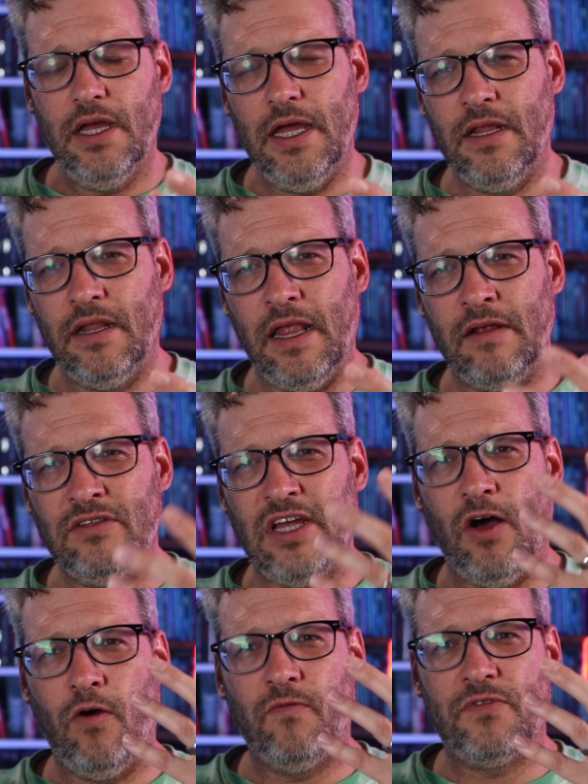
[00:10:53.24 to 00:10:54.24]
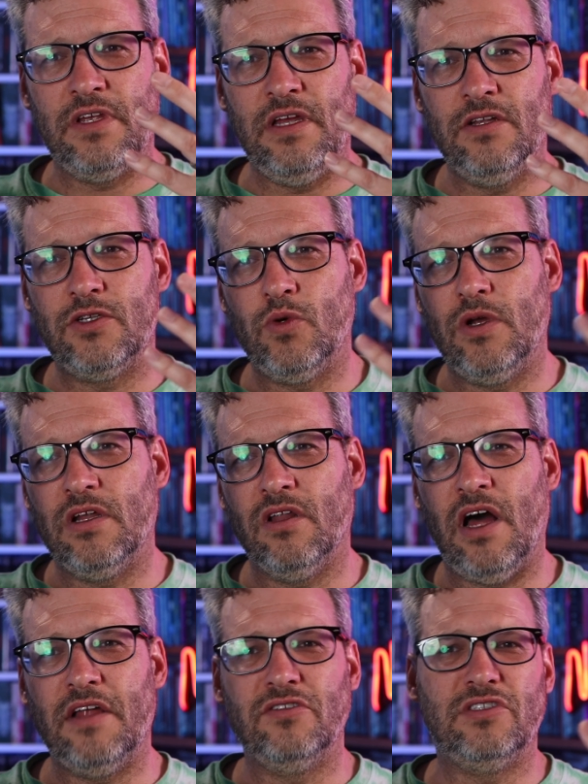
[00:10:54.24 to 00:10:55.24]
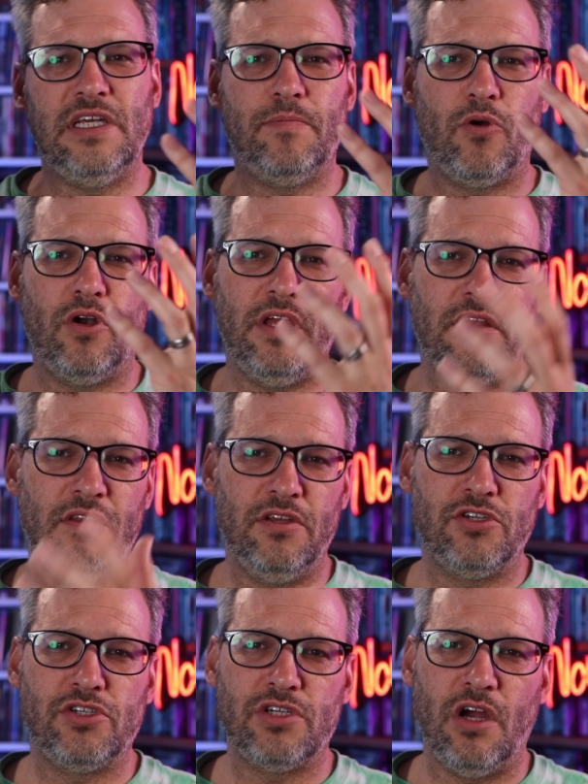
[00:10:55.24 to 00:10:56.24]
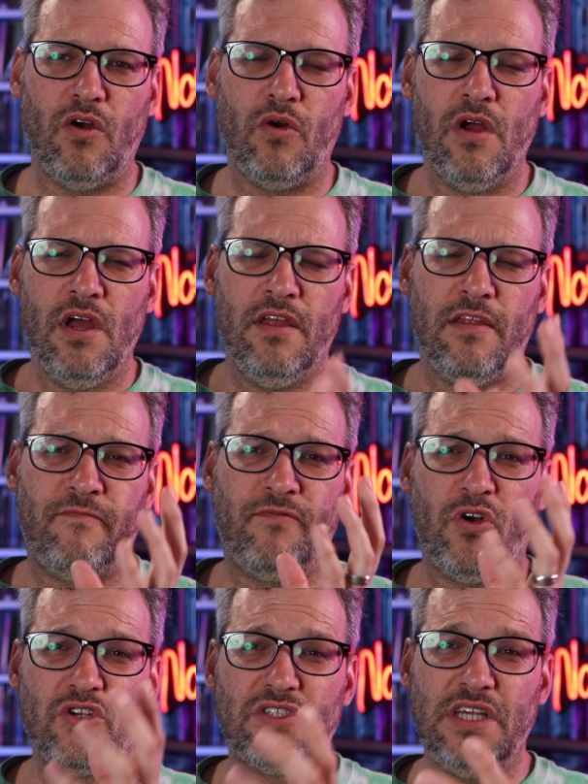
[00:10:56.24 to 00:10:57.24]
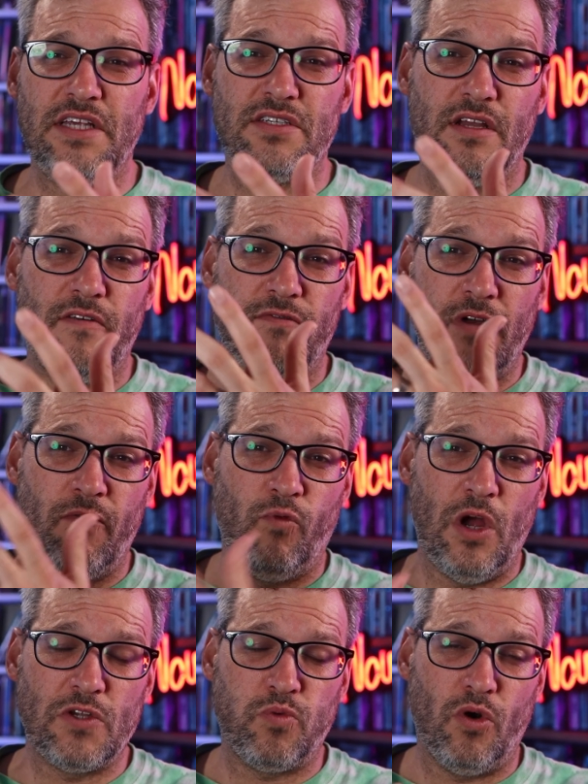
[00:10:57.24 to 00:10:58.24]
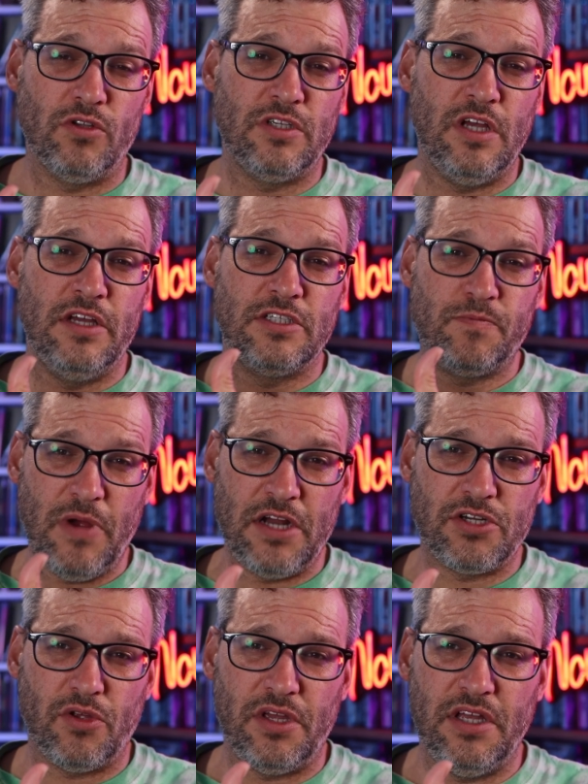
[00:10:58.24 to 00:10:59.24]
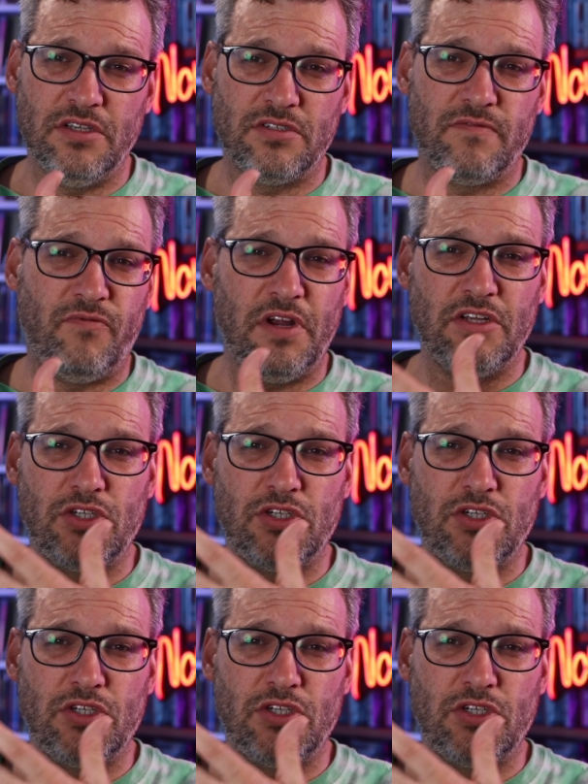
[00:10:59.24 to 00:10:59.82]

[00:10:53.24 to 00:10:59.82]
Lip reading: and they delved into it a lot deeper in this show. The first season of Westworld especially is friggin'